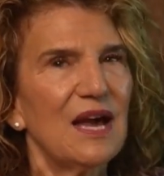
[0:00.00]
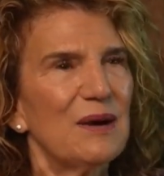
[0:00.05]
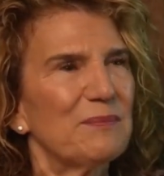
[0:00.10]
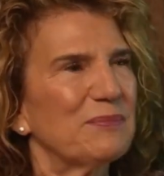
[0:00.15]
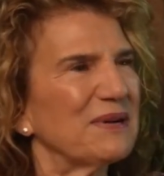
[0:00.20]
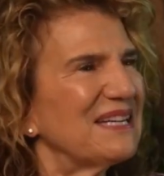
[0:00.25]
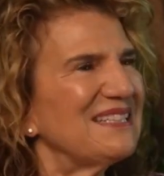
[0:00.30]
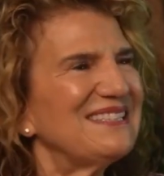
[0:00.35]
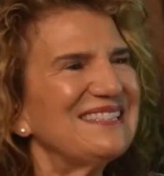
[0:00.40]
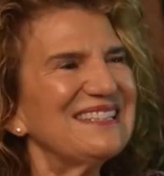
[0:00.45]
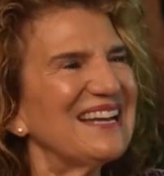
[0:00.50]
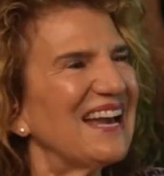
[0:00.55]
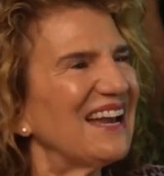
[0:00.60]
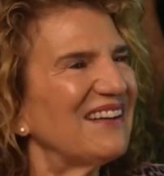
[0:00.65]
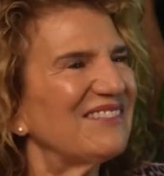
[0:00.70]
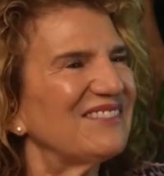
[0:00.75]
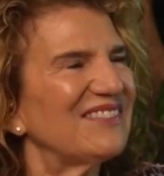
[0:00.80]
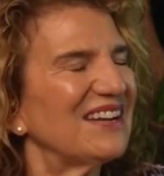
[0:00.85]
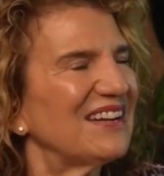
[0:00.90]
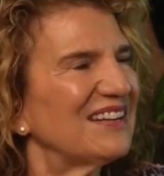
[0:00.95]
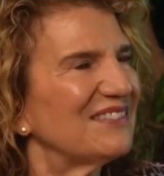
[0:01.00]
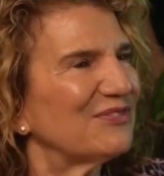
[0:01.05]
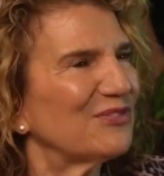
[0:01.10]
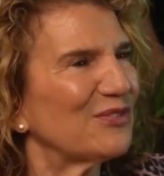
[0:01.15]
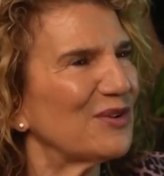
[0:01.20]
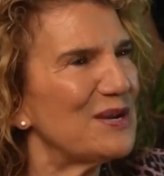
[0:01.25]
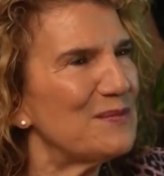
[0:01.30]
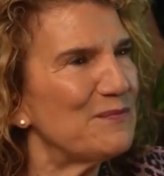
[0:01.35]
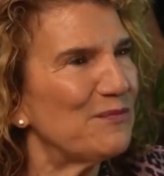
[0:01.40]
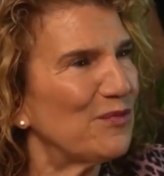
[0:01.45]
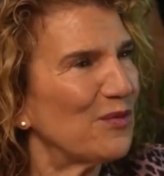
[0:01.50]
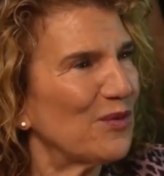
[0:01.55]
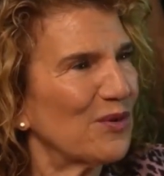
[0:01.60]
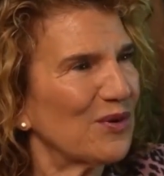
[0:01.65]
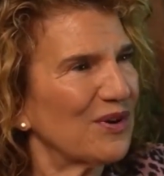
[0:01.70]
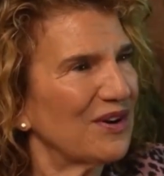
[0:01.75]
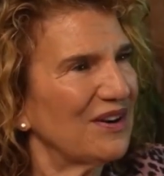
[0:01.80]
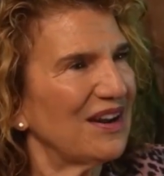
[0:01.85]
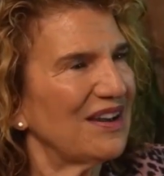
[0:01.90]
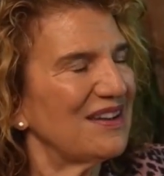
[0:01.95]
But I didn't have a frame
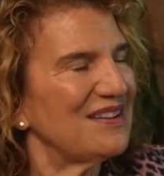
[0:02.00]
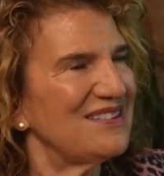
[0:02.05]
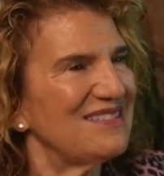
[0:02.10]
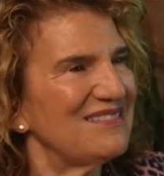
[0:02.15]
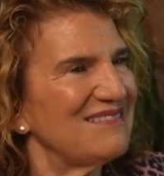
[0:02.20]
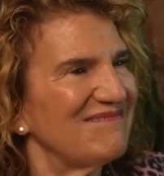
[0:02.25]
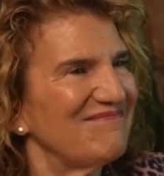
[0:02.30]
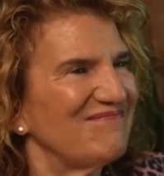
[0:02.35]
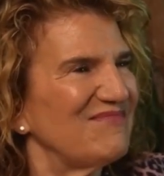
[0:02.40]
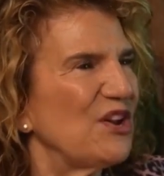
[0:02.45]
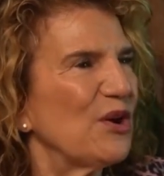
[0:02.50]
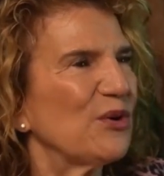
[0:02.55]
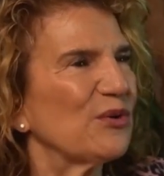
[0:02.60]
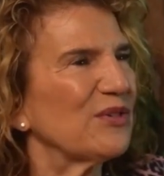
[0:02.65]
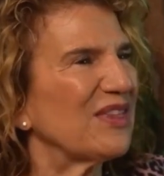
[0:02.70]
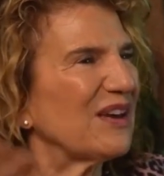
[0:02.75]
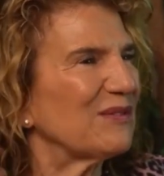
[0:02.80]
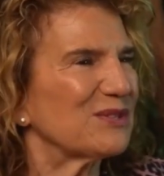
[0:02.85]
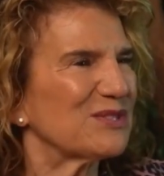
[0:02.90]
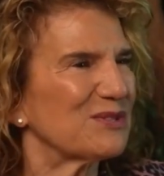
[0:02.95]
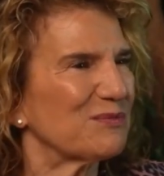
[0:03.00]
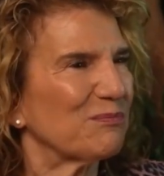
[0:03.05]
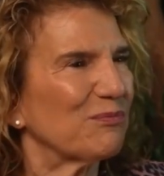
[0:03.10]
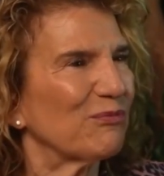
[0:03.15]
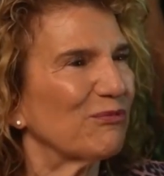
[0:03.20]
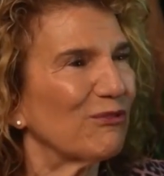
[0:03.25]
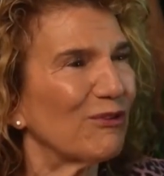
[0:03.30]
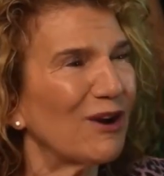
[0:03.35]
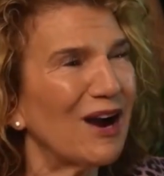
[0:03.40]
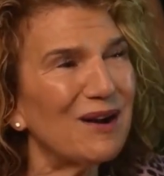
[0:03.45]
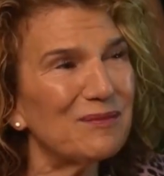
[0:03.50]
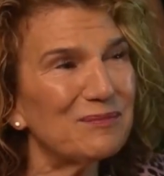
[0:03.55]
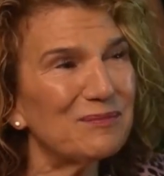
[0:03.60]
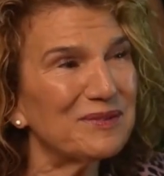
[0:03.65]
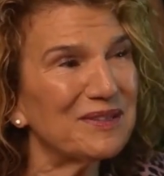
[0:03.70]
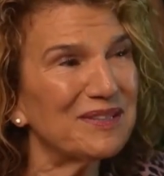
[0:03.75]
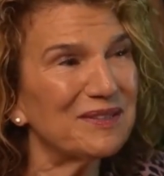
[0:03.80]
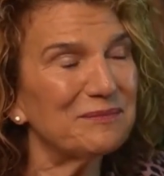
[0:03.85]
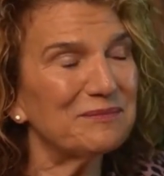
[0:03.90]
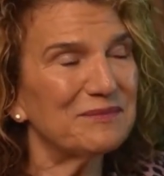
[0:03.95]
for it. I didn't know that was a
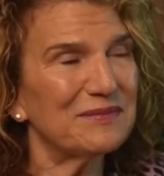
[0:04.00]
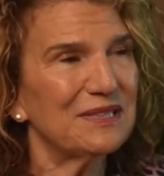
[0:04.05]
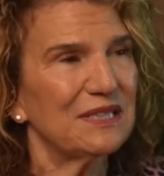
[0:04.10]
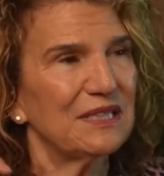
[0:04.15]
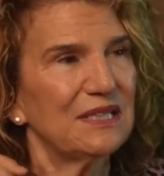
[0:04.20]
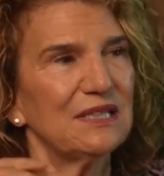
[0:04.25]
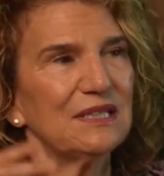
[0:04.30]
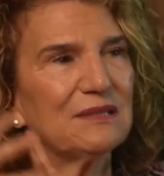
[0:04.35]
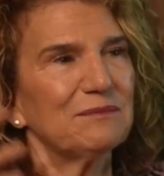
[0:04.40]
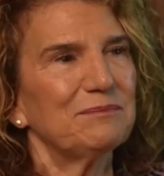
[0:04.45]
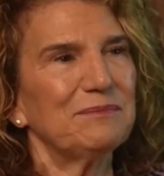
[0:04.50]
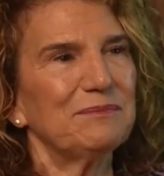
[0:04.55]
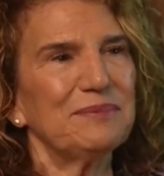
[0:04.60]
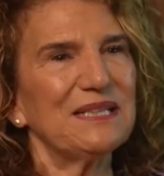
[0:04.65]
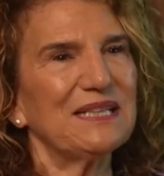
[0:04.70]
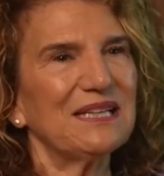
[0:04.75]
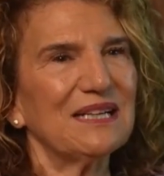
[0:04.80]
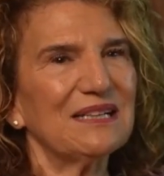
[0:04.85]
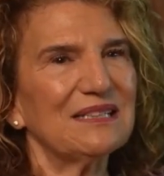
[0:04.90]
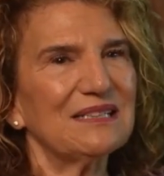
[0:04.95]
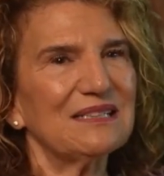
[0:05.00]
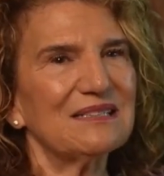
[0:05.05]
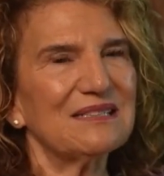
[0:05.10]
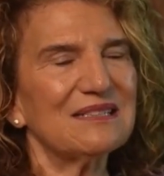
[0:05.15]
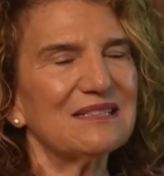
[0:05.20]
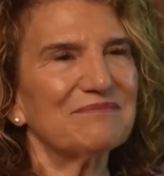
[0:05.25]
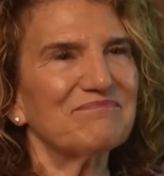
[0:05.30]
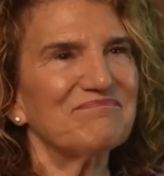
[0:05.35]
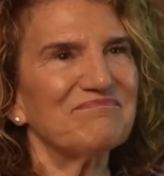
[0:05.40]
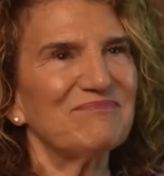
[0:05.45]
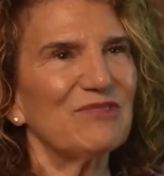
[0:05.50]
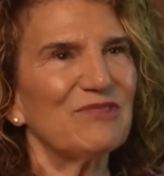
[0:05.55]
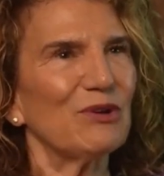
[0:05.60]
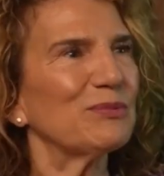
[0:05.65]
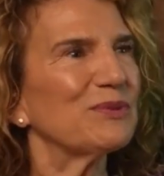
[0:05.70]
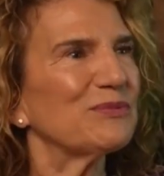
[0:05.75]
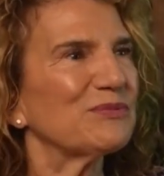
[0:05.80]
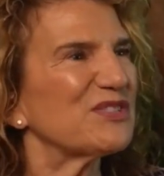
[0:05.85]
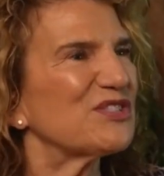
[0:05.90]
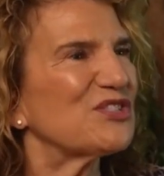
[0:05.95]
problem because no
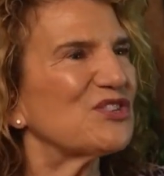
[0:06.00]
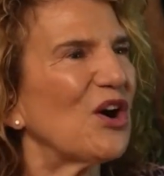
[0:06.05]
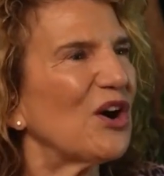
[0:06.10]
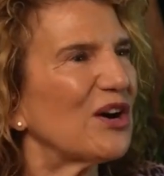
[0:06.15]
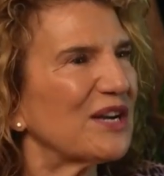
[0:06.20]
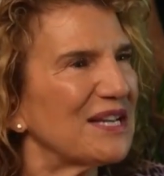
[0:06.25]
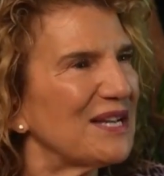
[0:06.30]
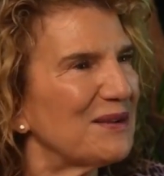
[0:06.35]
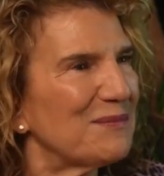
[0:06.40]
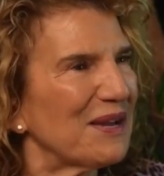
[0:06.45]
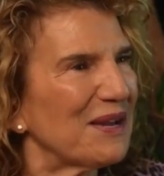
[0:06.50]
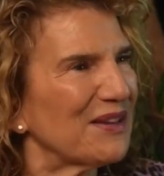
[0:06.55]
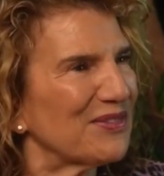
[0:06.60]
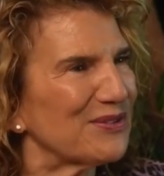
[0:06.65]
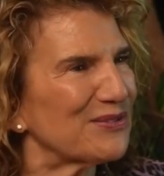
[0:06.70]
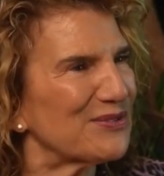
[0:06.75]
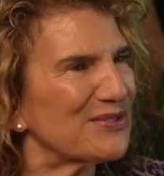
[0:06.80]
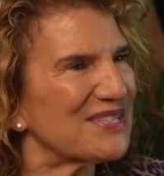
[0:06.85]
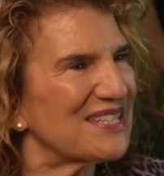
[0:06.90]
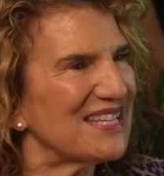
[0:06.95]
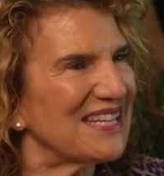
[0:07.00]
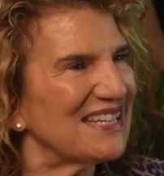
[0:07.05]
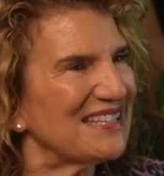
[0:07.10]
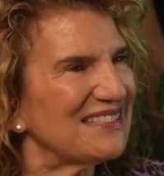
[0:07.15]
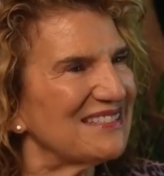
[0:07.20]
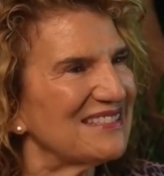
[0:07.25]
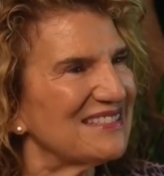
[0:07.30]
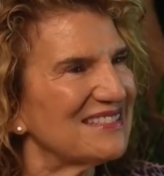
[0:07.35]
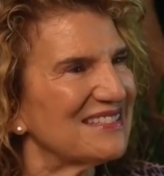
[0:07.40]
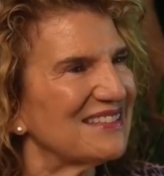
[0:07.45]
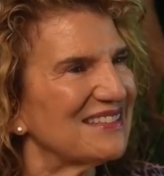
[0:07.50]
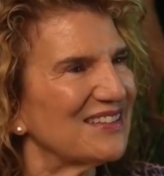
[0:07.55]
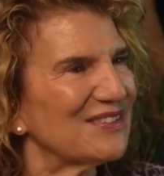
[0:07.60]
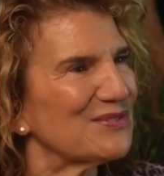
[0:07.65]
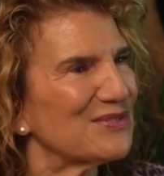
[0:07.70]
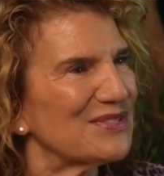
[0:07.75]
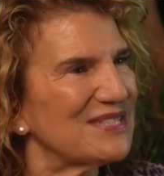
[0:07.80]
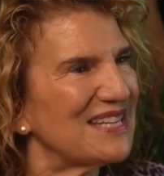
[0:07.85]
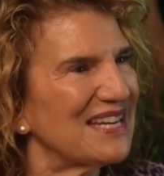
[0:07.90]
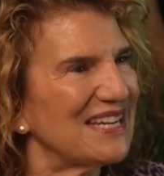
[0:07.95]
one was talking about those things in
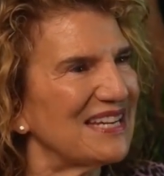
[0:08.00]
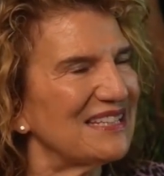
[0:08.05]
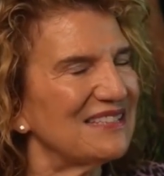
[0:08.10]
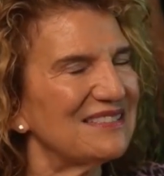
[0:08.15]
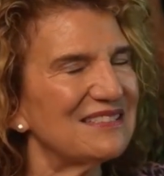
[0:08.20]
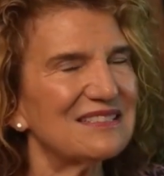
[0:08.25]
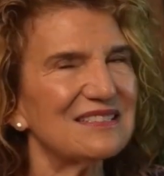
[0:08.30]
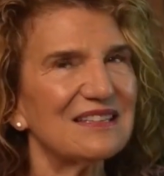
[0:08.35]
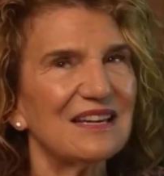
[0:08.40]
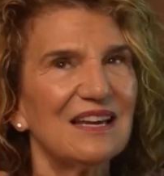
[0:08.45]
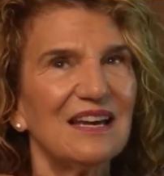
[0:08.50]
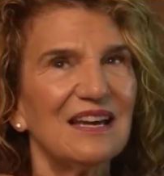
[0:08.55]
those days.